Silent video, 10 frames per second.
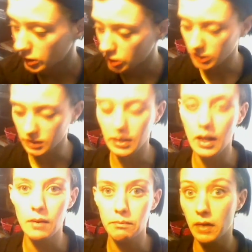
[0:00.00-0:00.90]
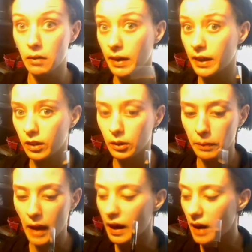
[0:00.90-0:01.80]
just a regular
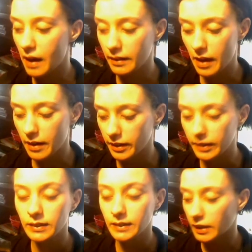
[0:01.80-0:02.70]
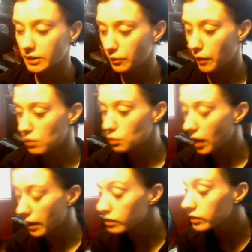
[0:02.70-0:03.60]
black eyeliner. It's actually Wet n
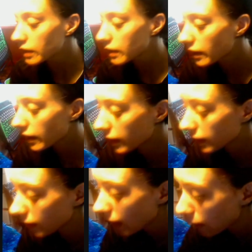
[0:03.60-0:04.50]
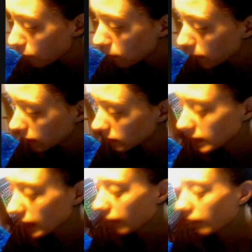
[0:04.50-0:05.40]
Wild, and I will be
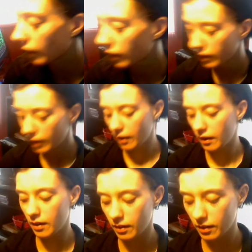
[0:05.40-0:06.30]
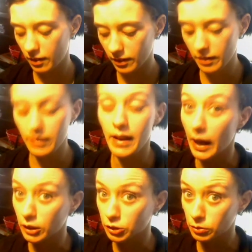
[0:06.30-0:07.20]
using
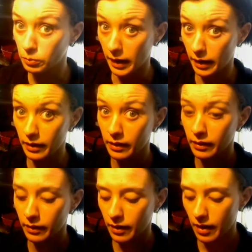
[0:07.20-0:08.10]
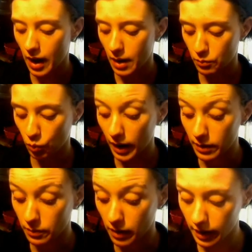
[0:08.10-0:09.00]
natural wear Wet
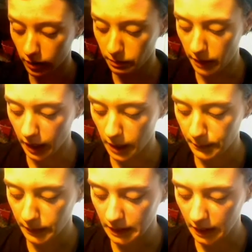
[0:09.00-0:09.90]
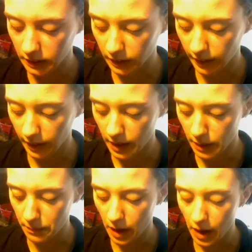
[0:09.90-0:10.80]
n Wild makeup. It's actually
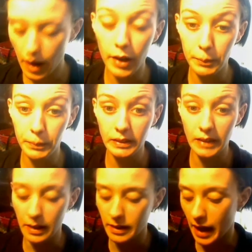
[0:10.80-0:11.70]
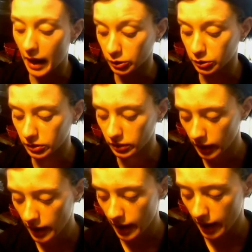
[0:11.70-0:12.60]
100% natural,
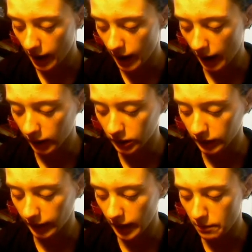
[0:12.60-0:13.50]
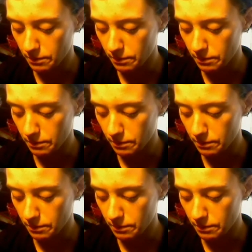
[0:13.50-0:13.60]
and actually